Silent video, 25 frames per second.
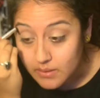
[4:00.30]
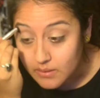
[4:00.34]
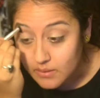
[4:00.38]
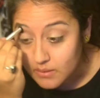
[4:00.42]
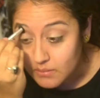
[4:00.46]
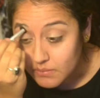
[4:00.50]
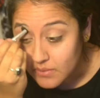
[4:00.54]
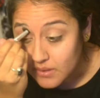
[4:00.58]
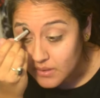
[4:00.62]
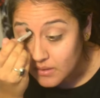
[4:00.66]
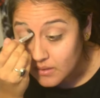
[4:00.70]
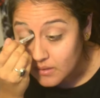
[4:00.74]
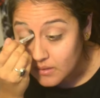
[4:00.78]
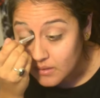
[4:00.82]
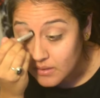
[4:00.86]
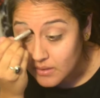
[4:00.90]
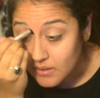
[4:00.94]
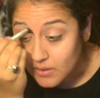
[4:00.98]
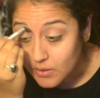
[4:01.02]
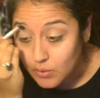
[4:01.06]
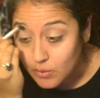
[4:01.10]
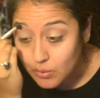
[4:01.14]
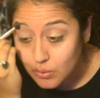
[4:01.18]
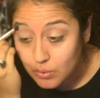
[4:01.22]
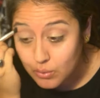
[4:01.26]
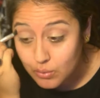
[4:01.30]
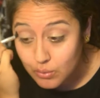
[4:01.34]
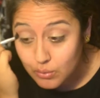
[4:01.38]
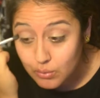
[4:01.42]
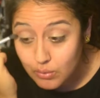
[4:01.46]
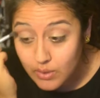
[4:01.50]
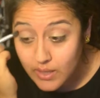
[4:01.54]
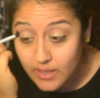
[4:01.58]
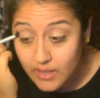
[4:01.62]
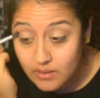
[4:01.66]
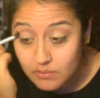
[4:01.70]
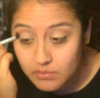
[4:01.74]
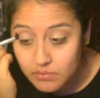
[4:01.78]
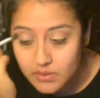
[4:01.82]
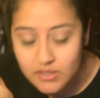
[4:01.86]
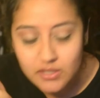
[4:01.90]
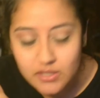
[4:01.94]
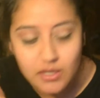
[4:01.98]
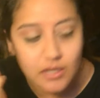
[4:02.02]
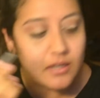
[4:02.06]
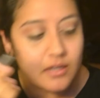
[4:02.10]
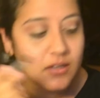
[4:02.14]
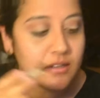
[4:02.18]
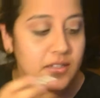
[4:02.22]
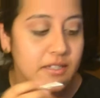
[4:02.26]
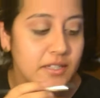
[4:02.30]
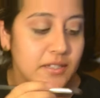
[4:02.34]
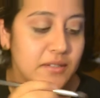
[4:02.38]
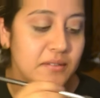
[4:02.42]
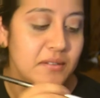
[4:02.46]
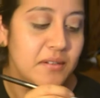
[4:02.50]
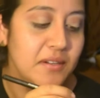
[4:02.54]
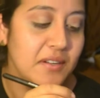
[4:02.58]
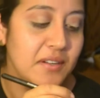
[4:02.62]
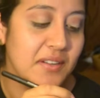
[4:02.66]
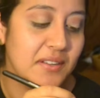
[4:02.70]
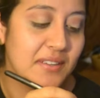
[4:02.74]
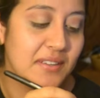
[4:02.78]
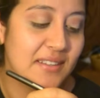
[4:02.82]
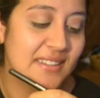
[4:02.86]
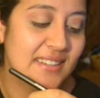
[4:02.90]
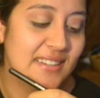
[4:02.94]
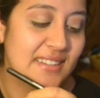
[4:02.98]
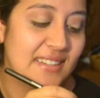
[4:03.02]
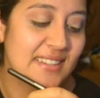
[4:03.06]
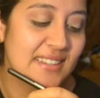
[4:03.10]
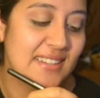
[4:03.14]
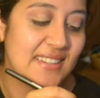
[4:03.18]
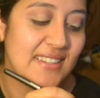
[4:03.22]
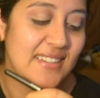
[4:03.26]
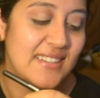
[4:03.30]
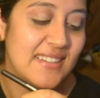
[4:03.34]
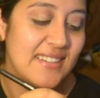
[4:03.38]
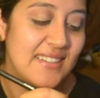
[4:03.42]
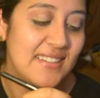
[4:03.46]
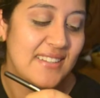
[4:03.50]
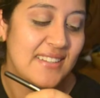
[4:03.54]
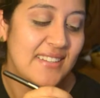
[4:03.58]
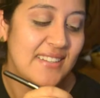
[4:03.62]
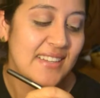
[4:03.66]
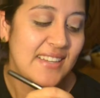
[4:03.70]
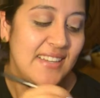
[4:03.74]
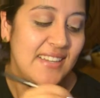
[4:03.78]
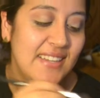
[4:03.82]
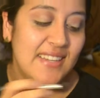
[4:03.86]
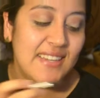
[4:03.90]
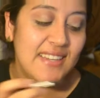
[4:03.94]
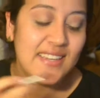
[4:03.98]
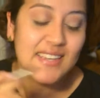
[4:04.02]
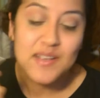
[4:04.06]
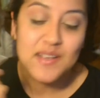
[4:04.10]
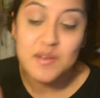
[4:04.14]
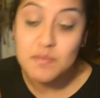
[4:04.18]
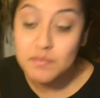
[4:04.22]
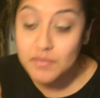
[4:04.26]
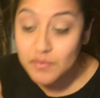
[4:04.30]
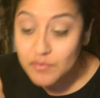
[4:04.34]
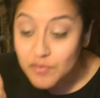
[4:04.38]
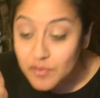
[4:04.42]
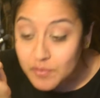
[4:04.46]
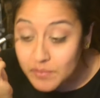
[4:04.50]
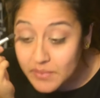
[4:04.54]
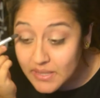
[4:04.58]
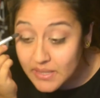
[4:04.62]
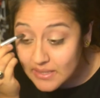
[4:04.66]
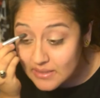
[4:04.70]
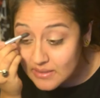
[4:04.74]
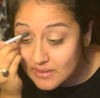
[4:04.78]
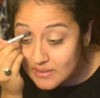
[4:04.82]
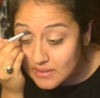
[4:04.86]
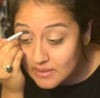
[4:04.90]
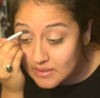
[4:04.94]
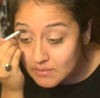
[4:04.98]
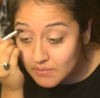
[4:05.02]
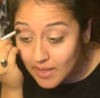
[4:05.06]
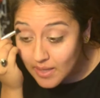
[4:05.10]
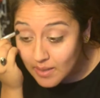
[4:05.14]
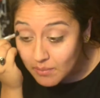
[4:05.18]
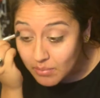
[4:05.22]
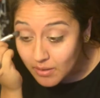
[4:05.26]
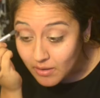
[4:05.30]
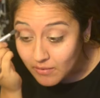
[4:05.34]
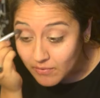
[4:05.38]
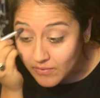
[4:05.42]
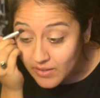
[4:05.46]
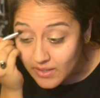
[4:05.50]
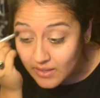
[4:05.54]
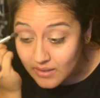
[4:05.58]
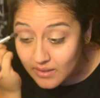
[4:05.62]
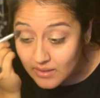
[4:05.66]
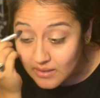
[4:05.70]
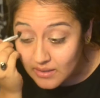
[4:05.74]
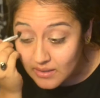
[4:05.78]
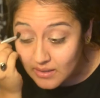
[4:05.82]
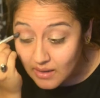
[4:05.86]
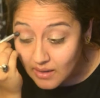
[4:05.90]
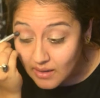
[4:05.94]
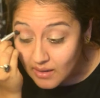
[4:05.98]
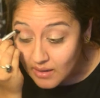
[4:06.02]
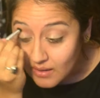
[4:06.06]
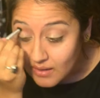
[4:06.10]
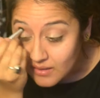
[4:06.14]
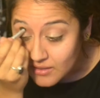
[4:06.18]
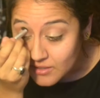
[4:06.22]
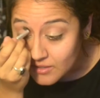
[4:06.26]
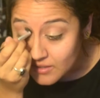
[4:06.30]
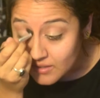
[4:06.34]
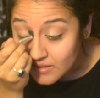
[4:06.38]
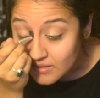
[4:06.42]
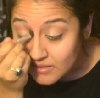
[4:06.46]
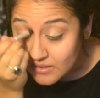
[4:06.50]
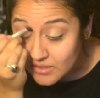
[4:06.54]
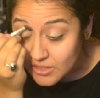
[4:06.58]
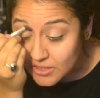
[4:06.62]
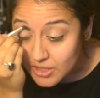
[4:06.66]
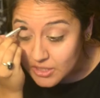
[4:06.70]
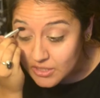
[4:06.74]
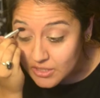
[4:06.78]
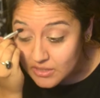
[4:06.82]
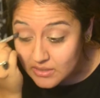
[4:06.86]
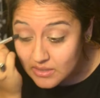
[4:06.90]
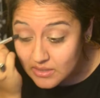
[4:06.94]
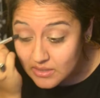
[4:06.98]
going to be incredibly dark on you. But for me, this is my perfect transition